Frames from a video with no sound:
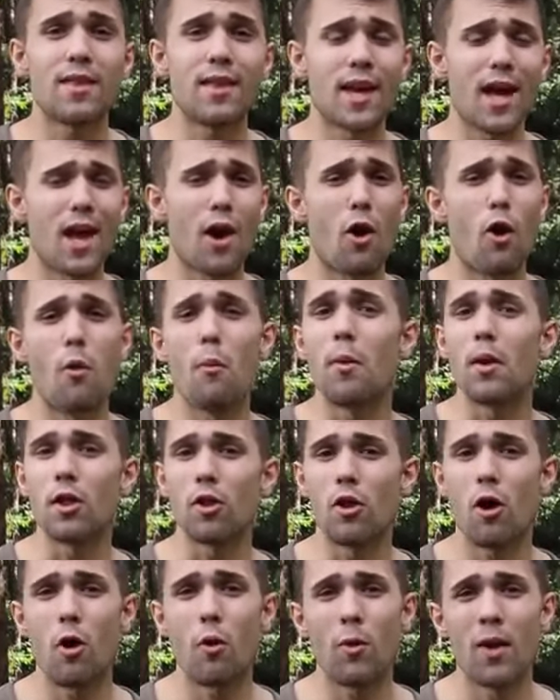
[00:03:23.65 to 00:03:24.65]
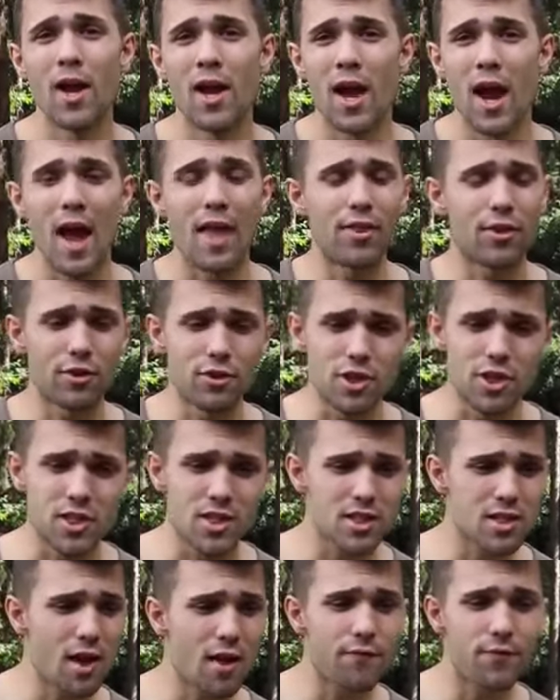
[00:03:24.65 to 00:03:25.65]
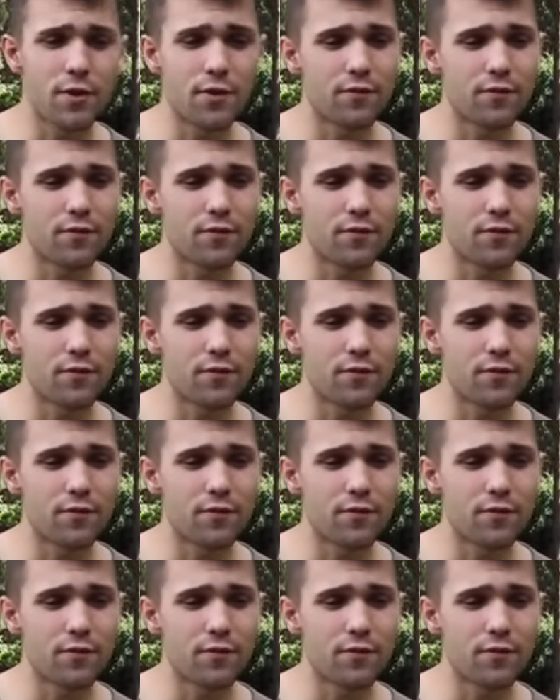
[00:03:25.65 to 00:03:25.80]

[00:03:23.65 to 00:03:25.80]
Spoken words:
they get home alone and they'll just stuff